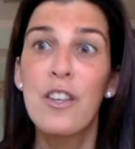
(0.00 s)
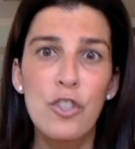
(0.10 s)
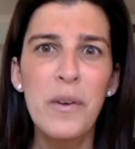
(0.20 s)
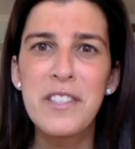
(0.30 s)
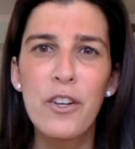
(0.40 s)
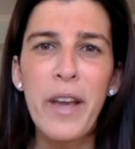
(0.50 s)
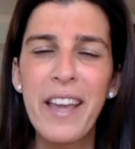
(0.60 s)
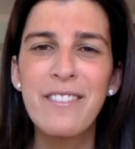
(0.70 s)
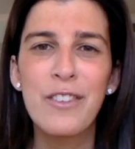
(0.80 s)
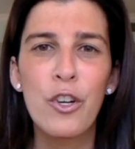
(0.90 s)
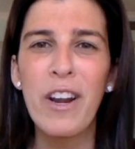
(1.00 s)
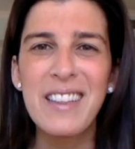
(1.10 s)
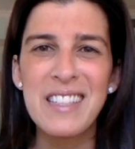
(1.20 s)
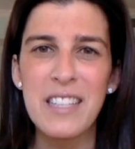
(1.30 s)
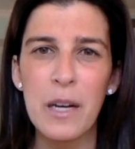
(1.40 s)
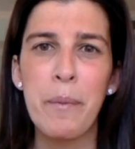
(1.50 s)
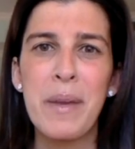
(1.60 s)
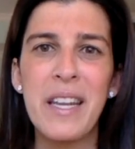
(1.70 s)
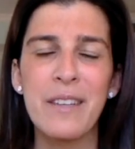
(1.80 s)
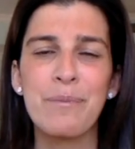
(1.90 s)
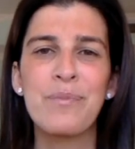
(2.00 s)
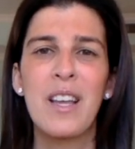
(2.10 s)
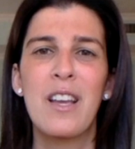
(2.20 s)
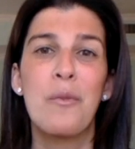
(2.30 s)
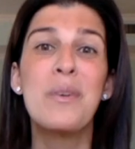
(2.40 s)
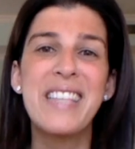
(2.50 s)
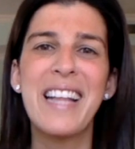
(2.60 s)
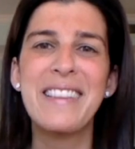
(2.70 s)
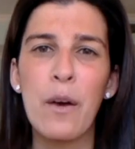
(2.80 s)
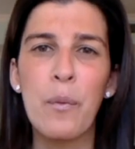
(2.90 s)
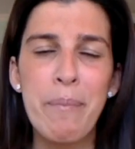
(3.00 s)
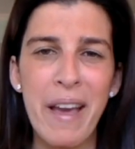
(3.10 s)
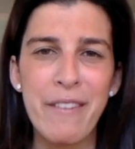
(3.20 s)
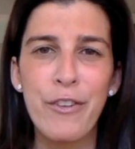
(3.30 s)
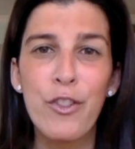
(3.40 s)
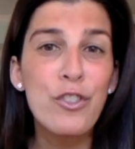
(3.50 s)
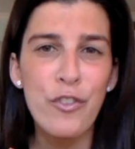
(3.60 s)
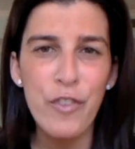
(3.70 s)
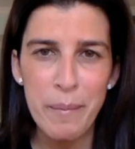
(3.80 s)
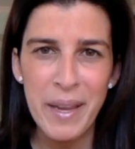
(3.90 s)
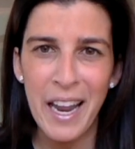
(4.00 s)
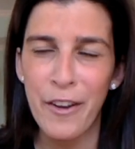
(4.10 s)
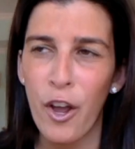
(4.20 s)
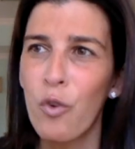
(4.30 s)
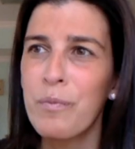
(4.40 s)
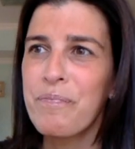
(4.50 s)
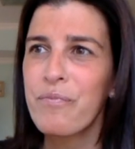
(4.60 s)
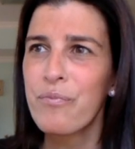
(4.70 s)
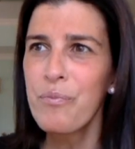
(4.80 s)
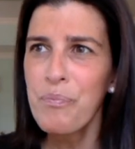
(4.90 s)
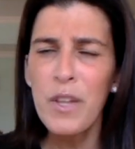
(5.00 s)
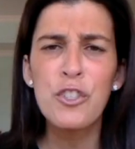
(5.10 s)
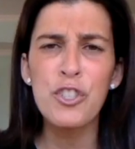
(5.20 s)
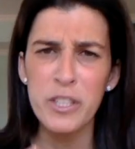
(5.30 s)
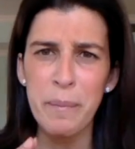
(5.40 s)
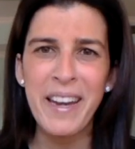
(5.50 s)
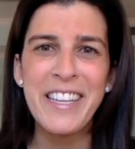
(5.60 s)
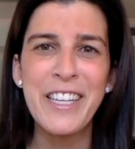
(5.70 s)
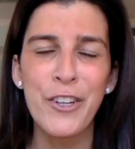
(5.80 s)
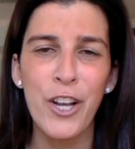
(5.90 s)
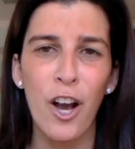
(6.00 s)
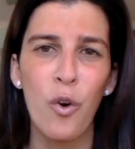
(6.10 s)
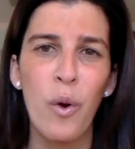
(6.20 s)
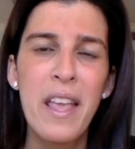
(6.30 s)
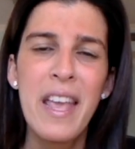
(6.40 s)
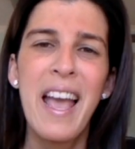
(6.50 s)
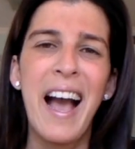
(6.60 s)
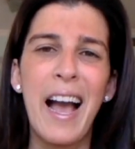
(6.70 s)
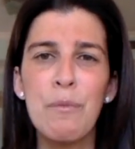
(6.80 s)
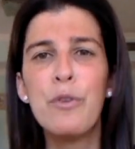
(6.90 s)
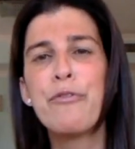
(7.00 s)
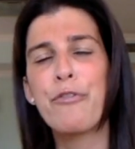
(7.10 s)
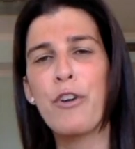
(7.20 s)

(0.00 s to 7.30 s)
So I said, okay, great. Let's set up a meeting. We sat down, we met. For those of you that may not know, just about a year ago, I moved